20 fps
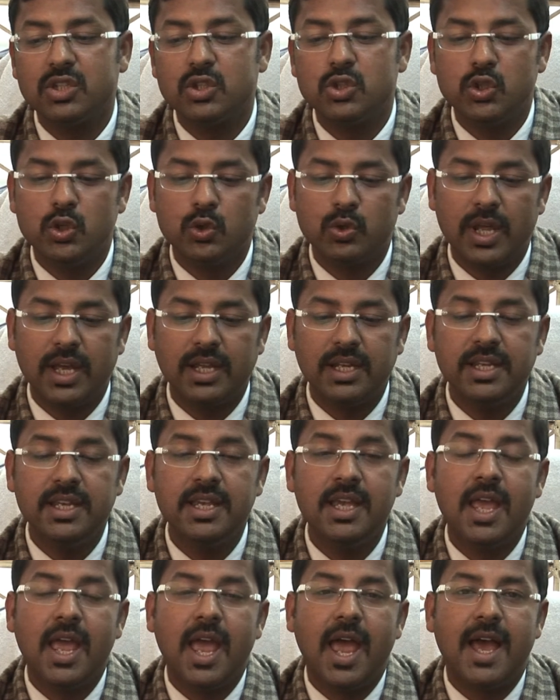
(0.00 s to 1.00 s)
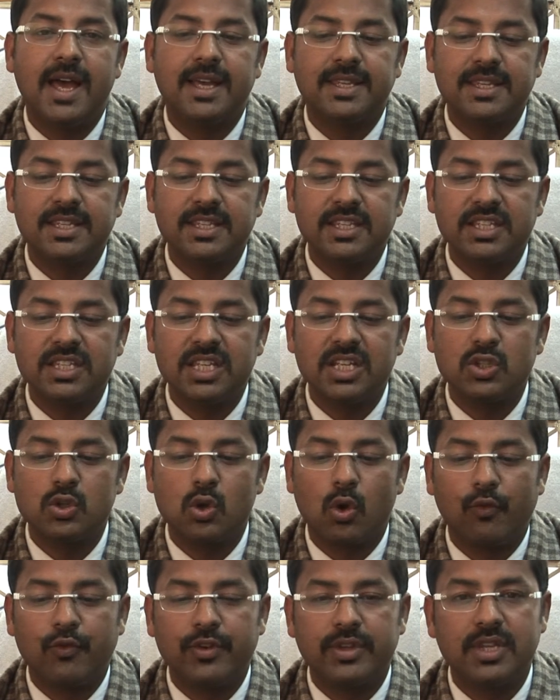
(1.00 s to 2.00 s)
New Delhi as a research
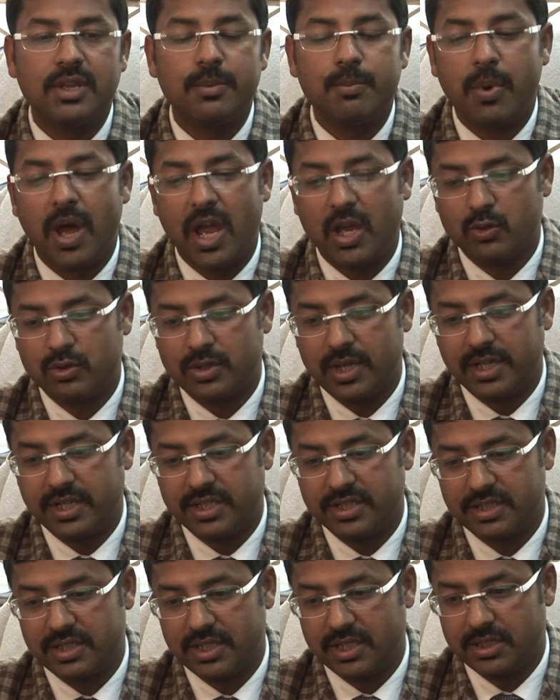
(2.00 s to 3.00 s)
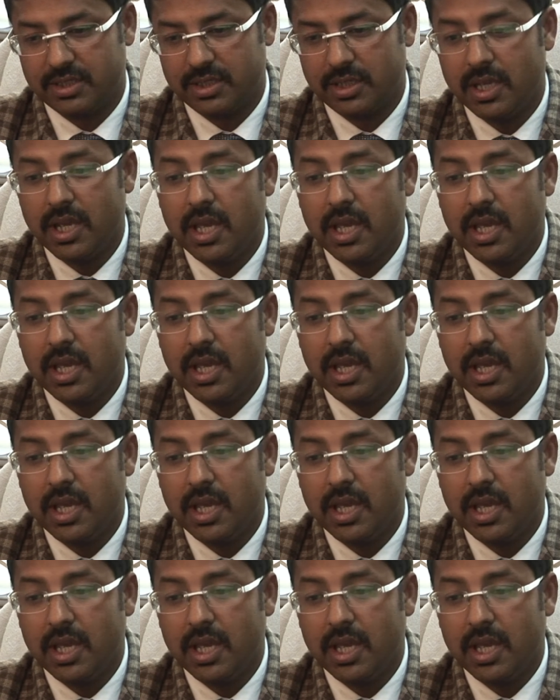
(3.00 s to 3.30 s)
officer, biostatistics.